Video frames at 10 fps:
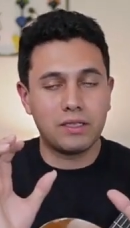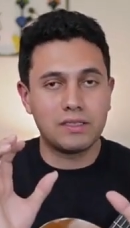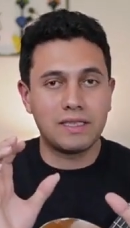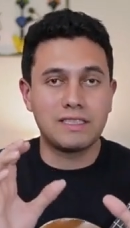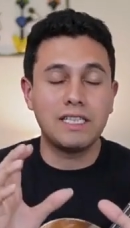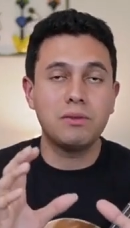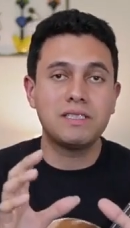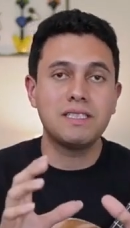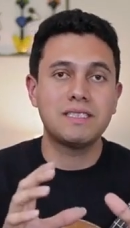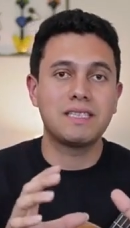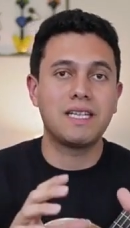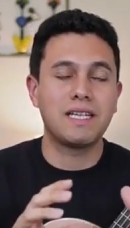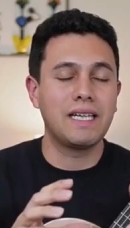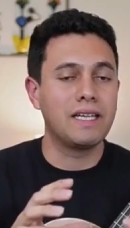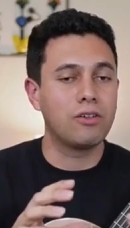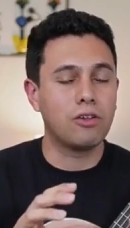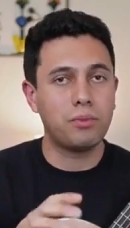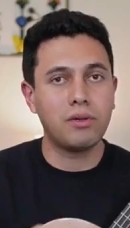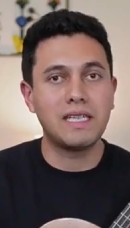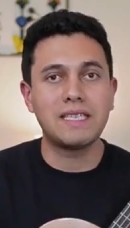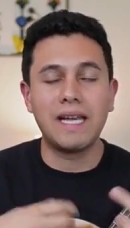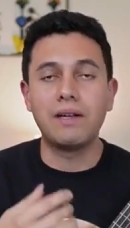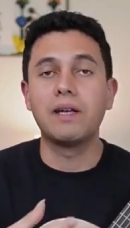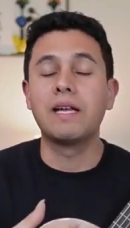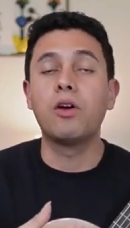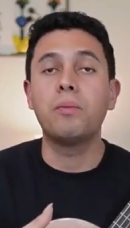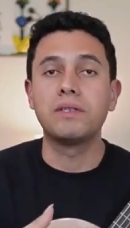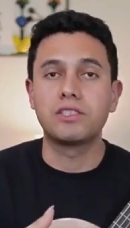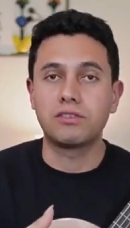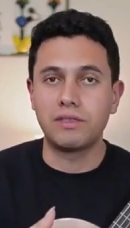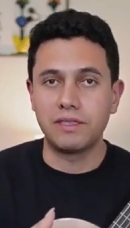sequences that incorporate an open string.